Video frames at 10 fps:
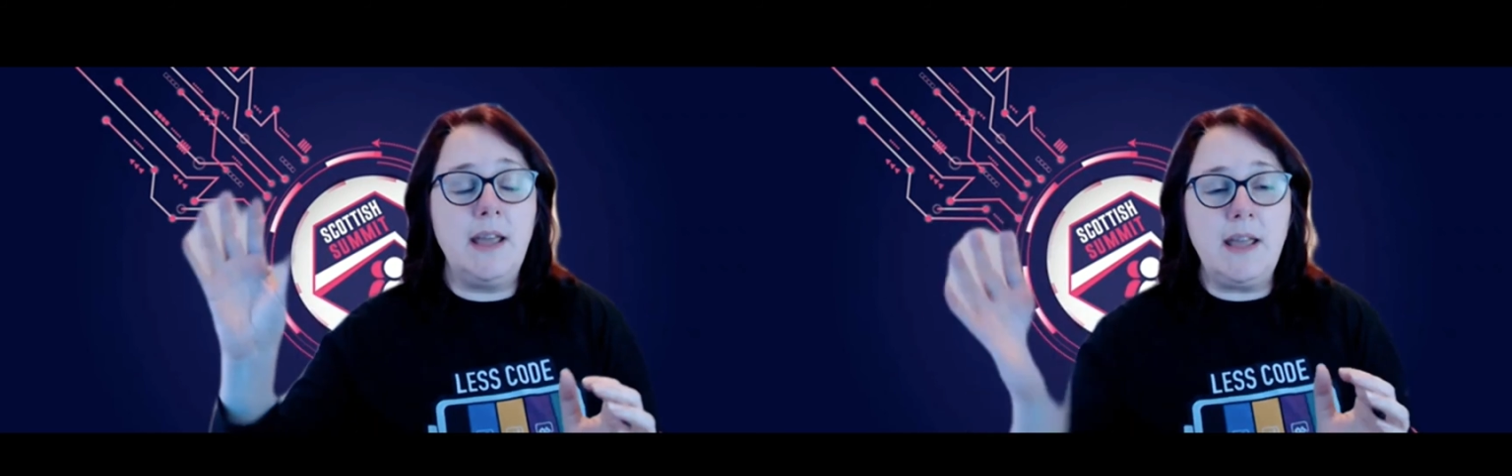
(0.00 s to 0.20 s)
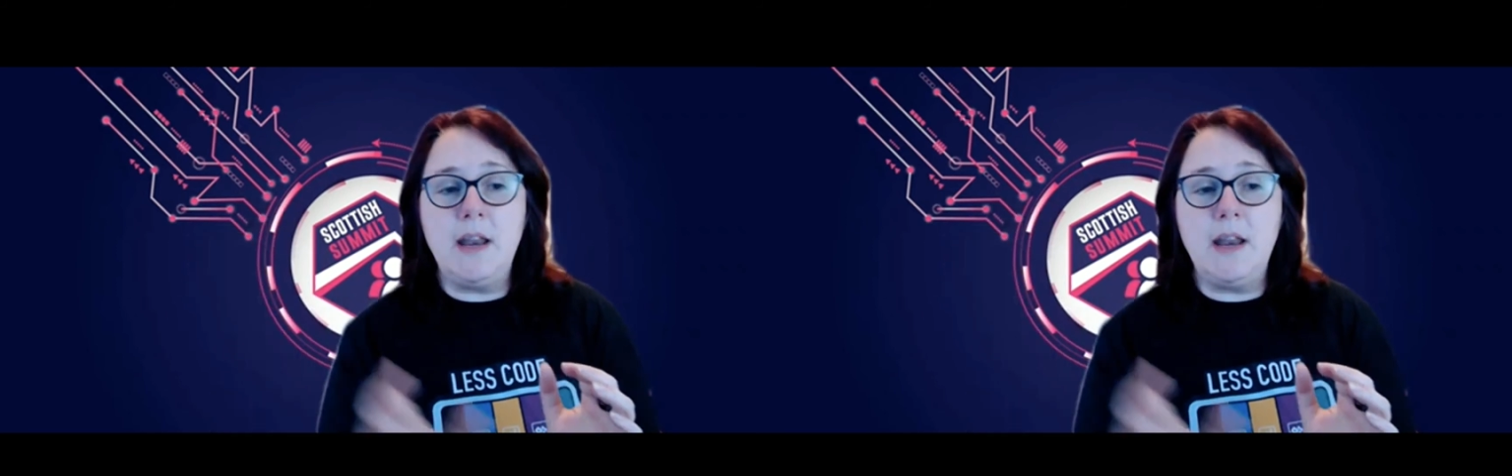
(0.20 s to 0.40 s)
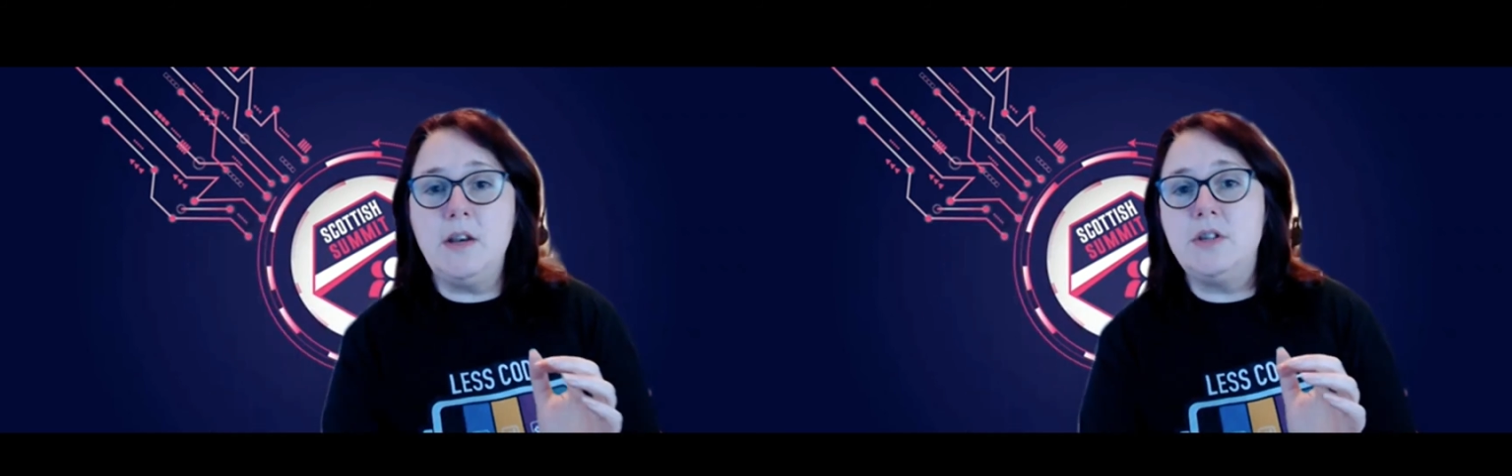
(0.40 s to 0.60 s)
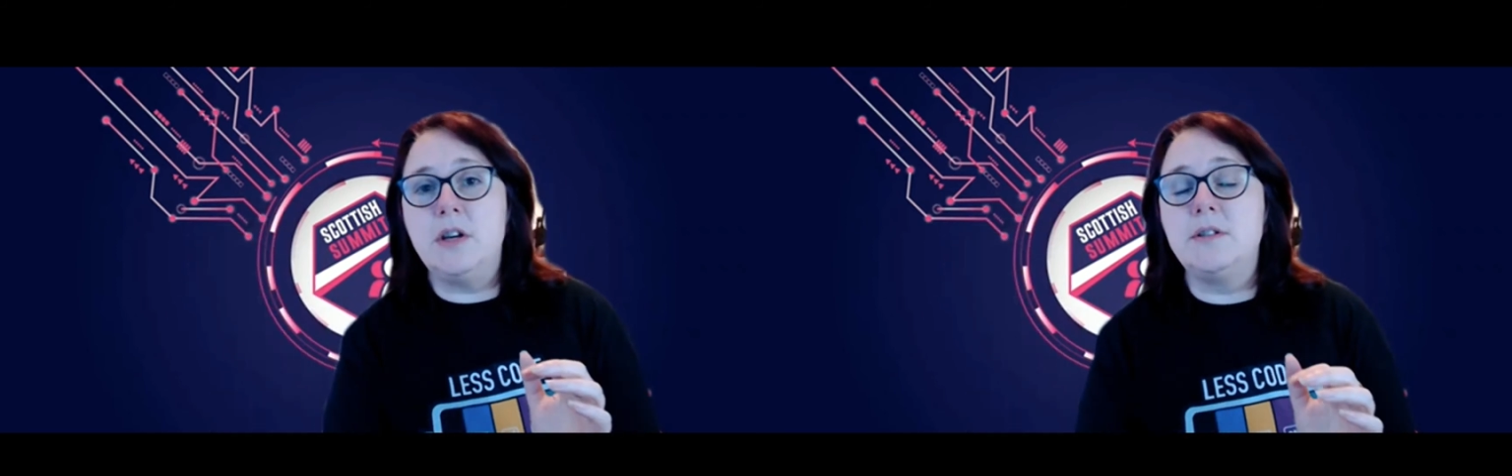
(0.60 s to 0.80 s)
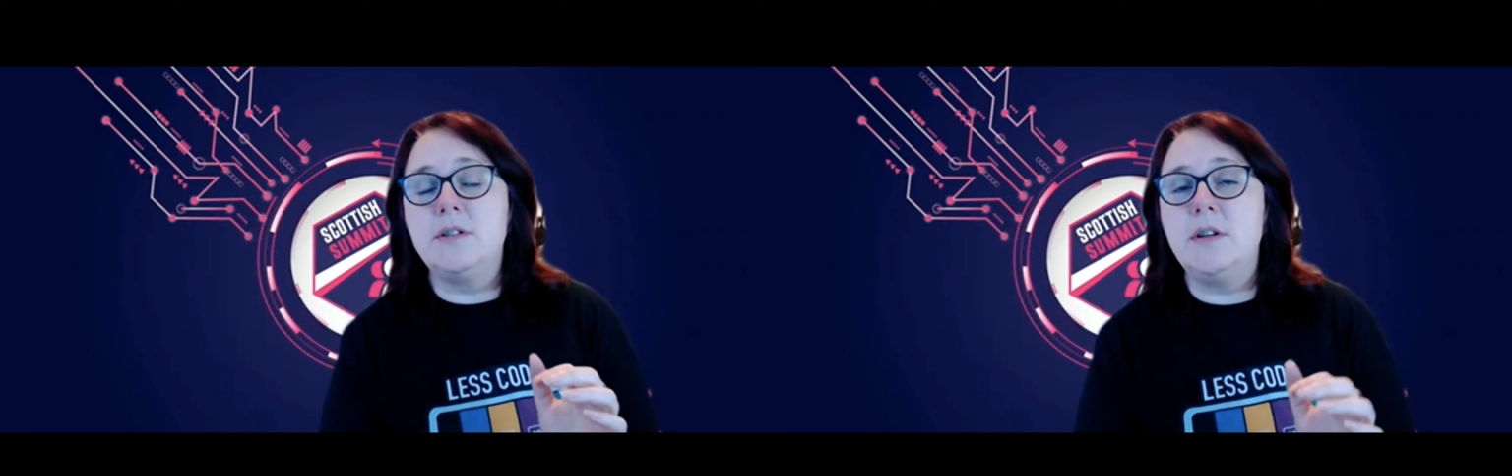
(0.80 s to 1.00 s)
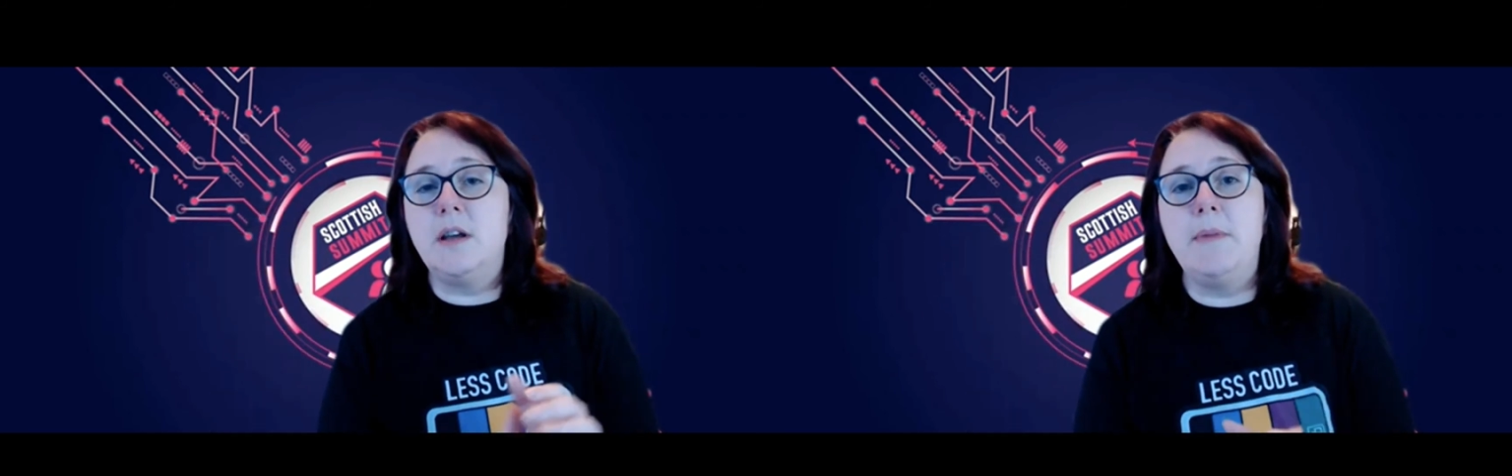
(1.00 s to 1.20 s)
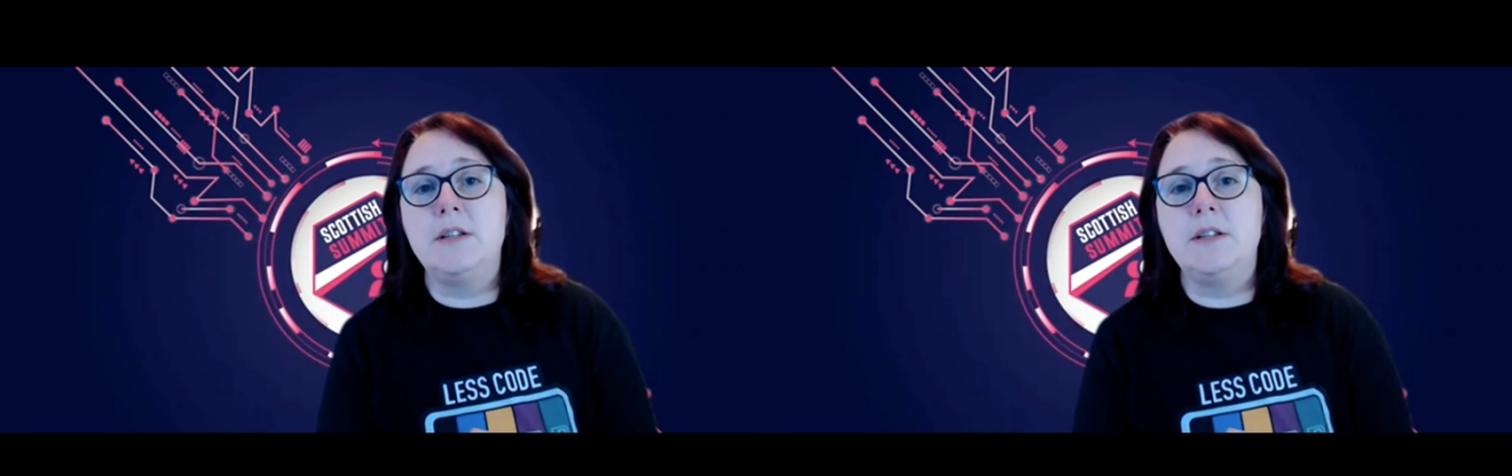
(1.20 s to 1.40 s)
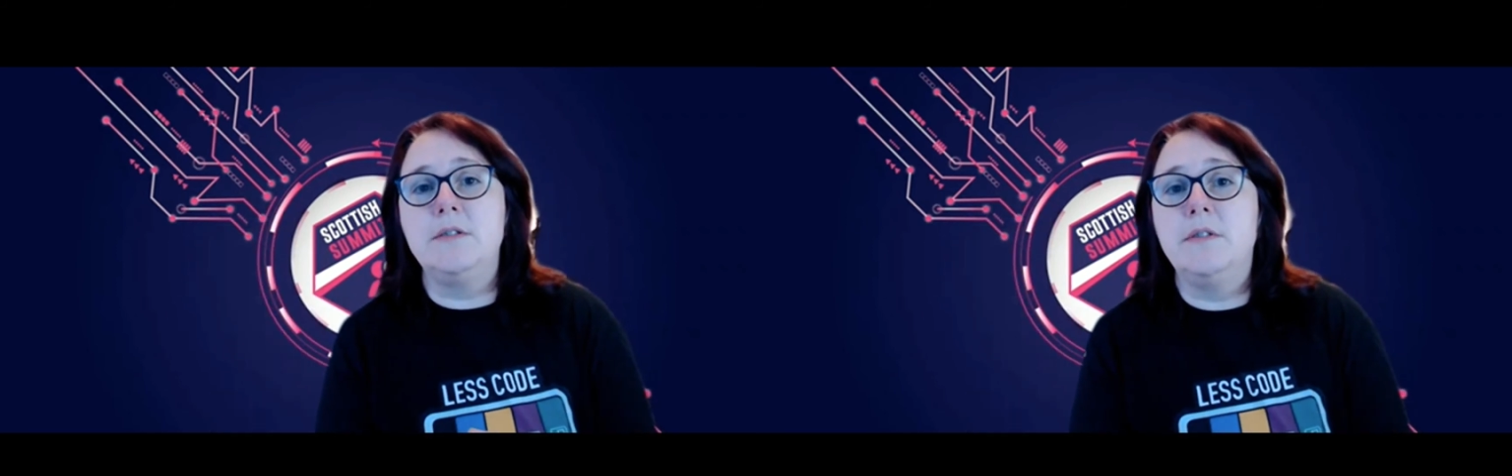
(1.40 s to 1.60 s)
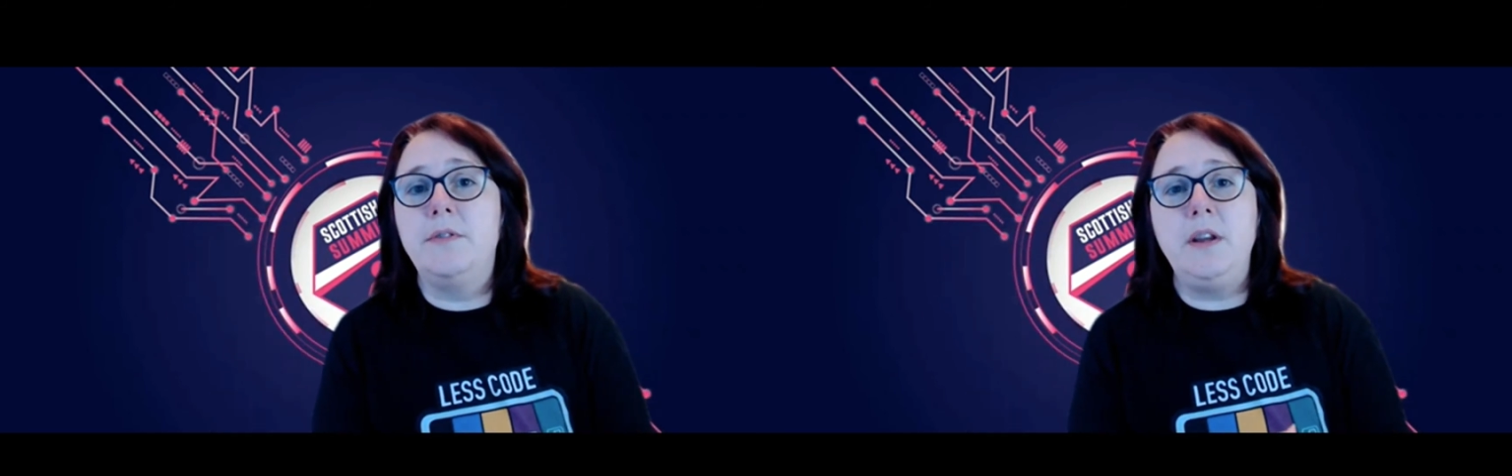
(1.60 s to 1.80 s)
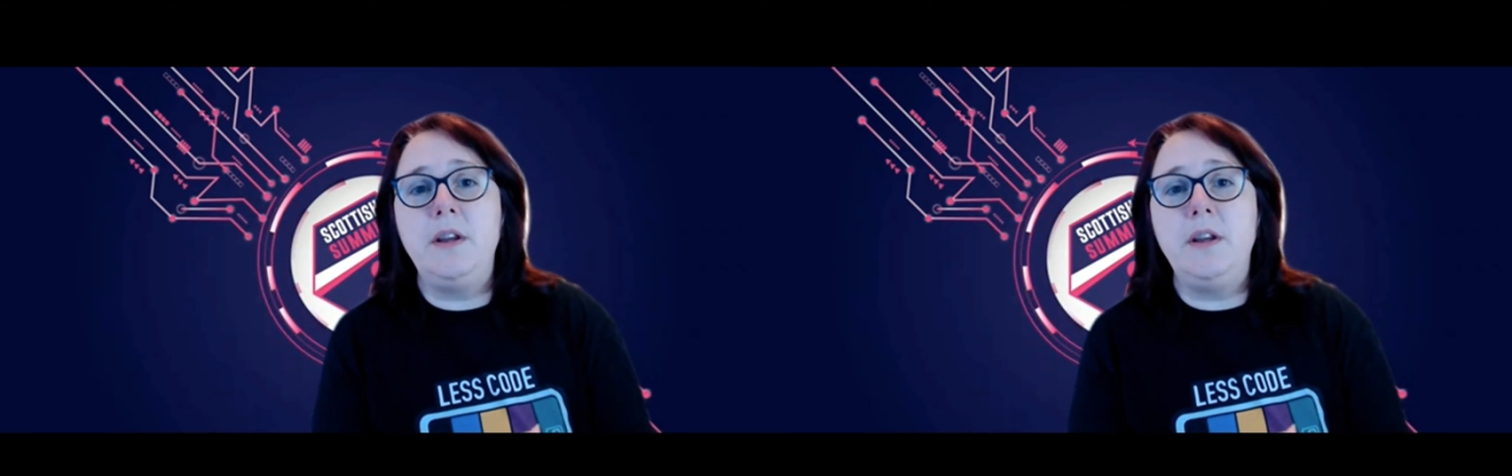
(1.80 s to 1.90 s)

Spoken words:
in just a matter of,